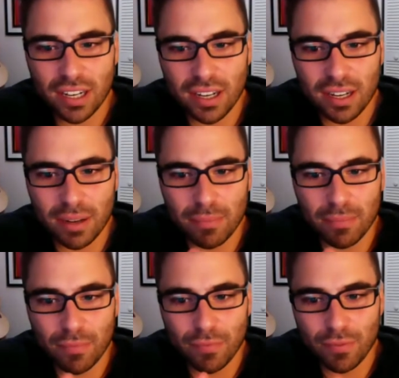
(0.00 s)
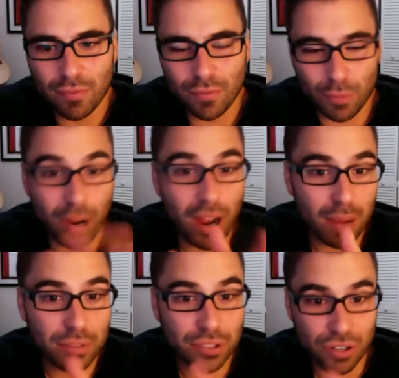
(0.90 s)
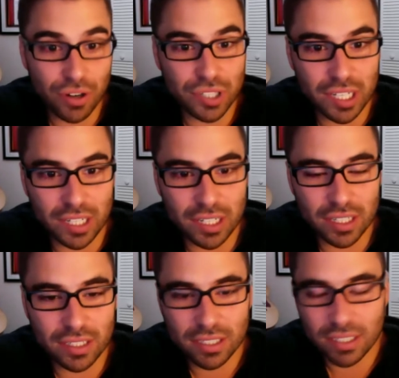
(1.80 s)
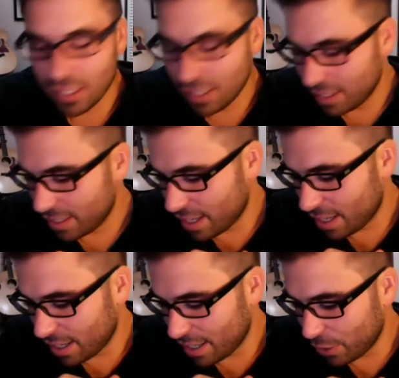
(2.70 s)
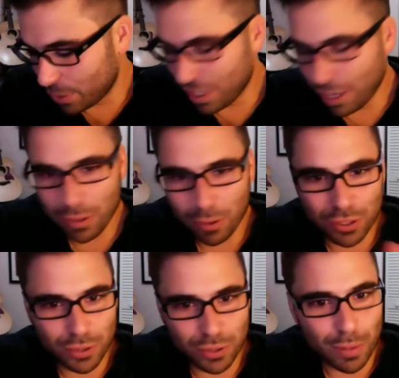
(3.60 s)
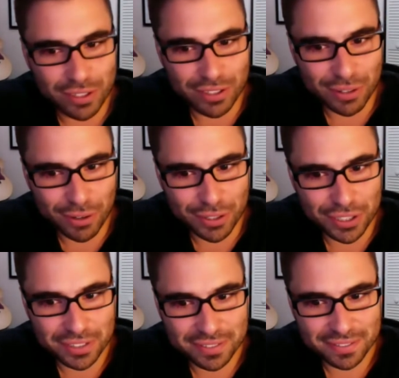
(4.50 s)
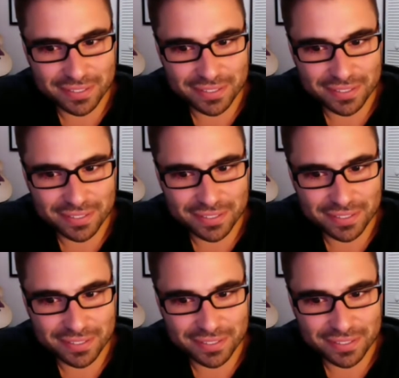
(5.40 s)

um, for Bob, Serge is, uh, you were telling me the whole story about Serge.